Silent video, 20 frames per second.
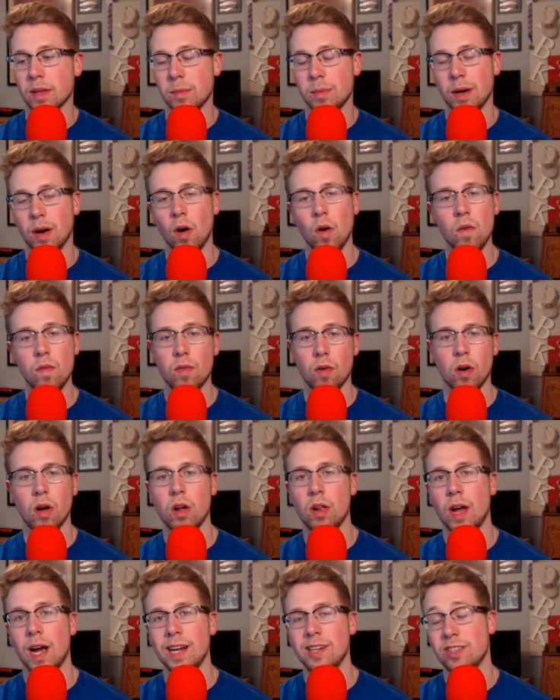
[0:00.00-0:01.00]
but
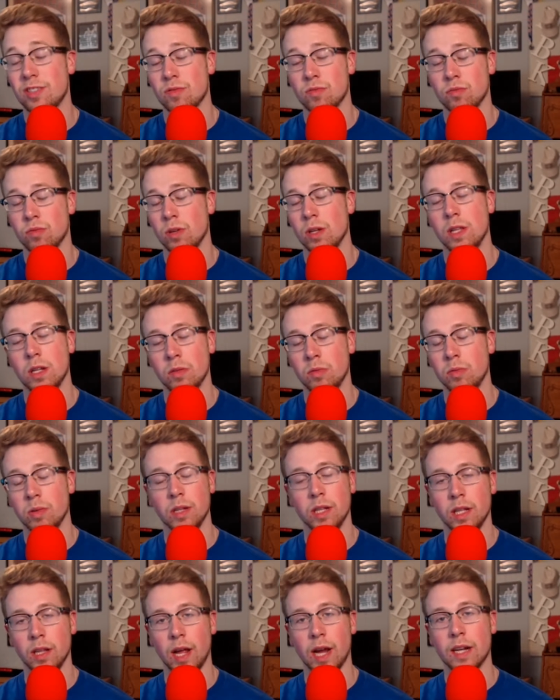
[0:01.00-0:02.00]
overall, I just really,
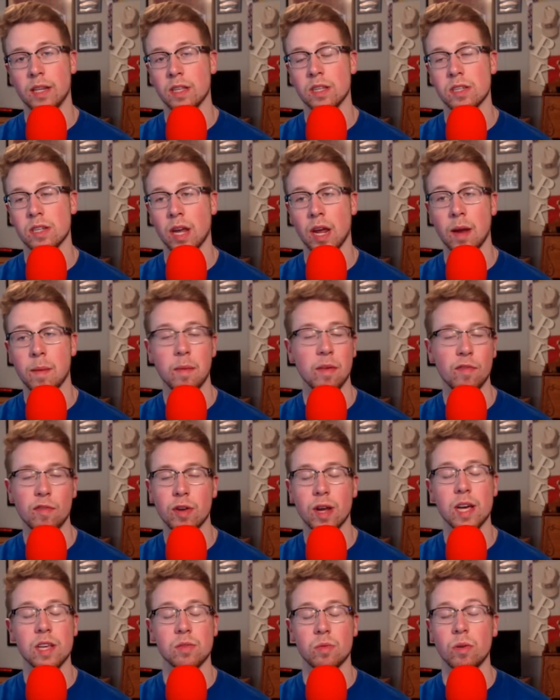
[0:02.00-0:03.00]
really like this game. And if you
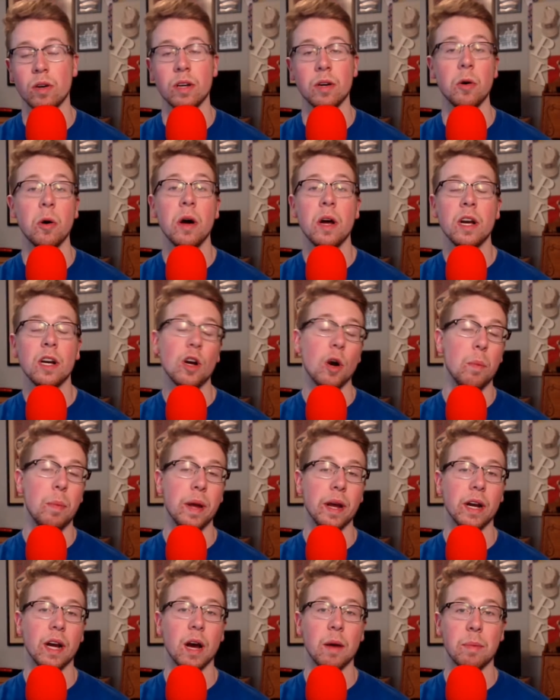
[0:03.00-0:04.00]
guys want to go
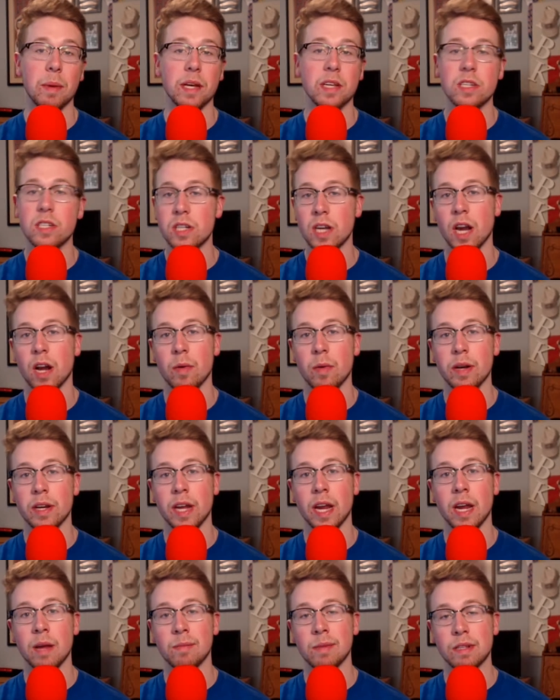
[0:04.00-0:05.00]
pick up a scary
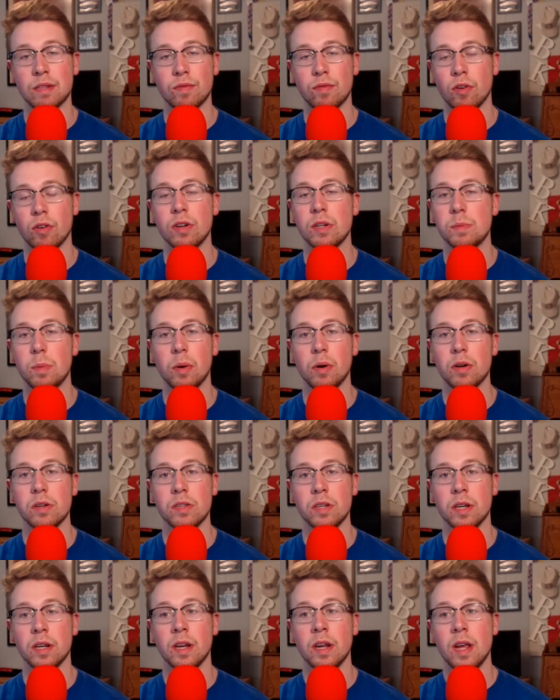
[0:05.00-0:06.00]
game that's first
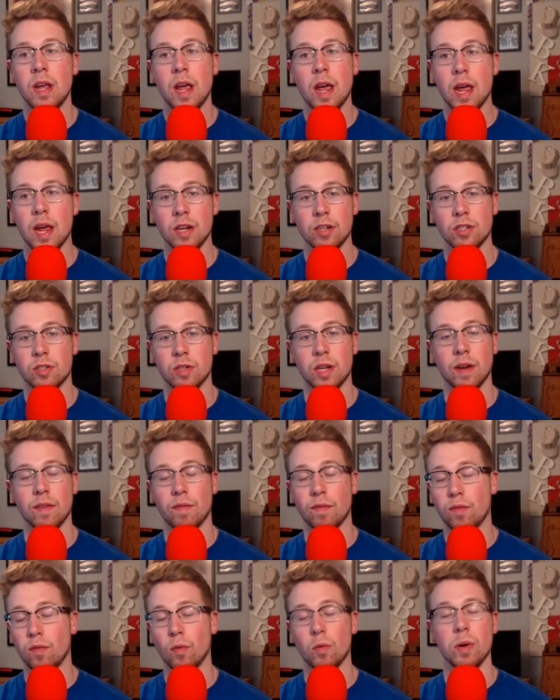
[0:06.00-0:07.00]
person and just get
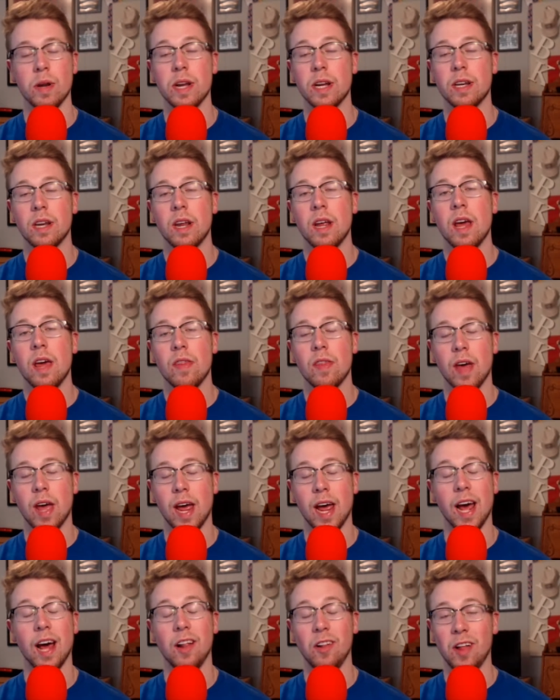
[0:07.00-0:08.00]
freaked the
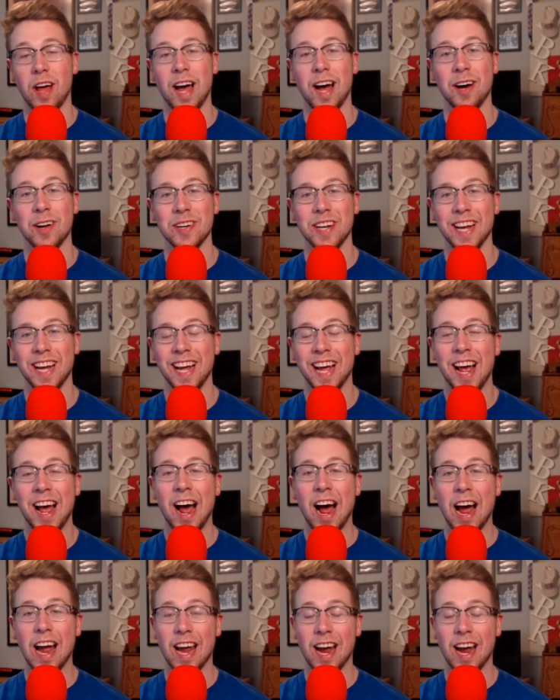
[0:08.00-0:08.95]
hell out, I